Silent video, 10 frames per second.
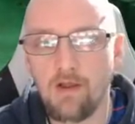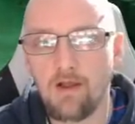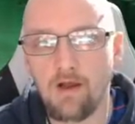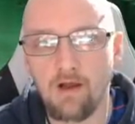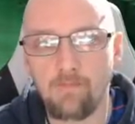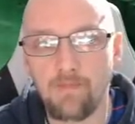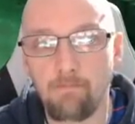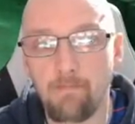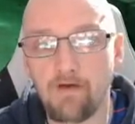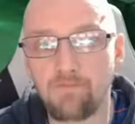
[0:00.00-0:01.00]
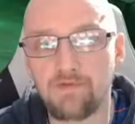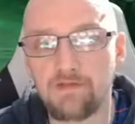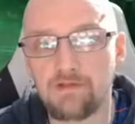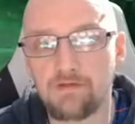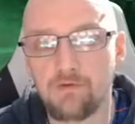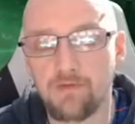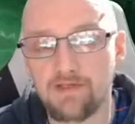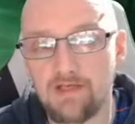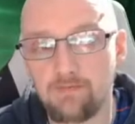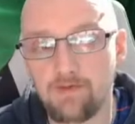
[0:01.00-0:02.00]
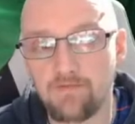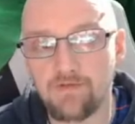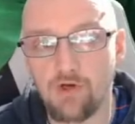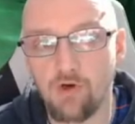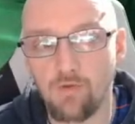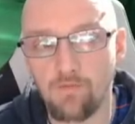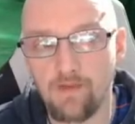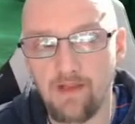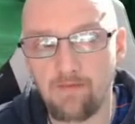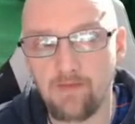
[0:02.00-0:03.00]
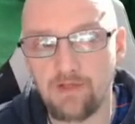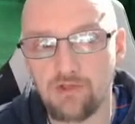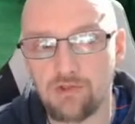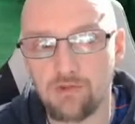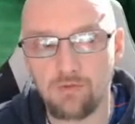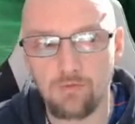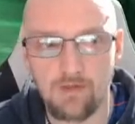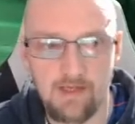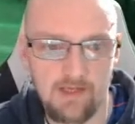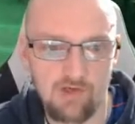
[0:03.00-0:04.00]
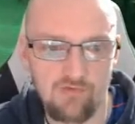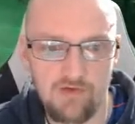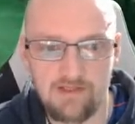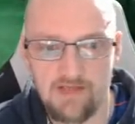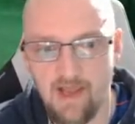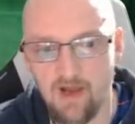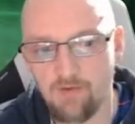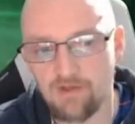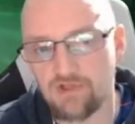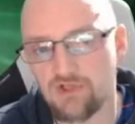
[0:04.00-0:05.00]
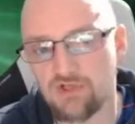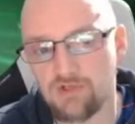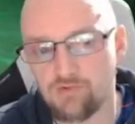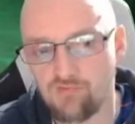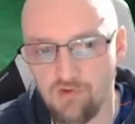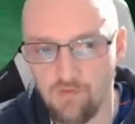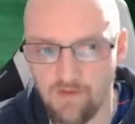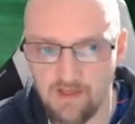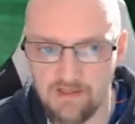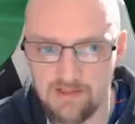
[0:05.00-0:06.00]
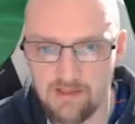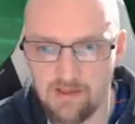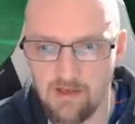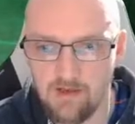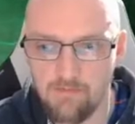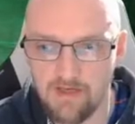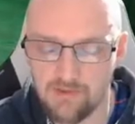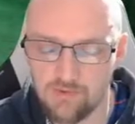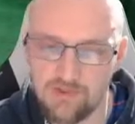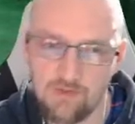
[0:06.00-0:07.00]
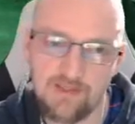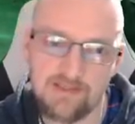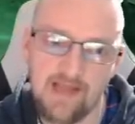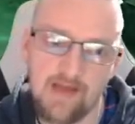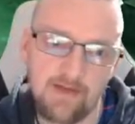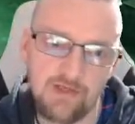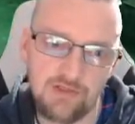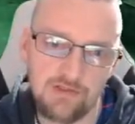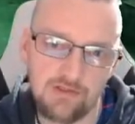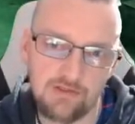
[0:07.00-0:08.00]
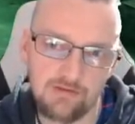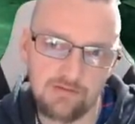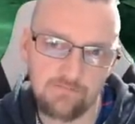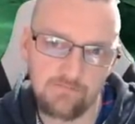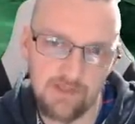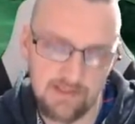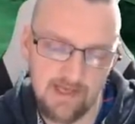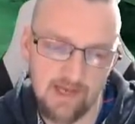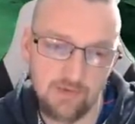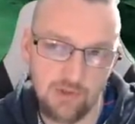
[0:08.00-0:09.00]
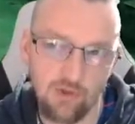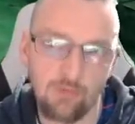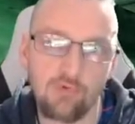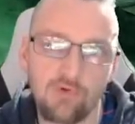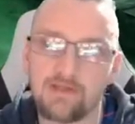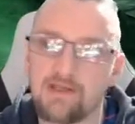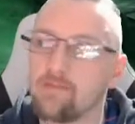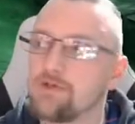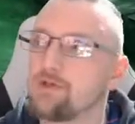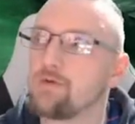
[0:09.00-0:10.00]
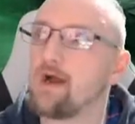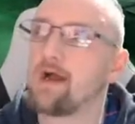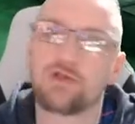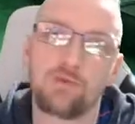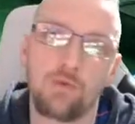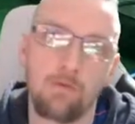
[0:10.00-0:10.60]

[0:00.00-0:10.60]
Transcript: The buffs or the debuffs on the enemy do increase how much his shield growth is, but it's also his damage. It scales a lot more on his damage, so you actually want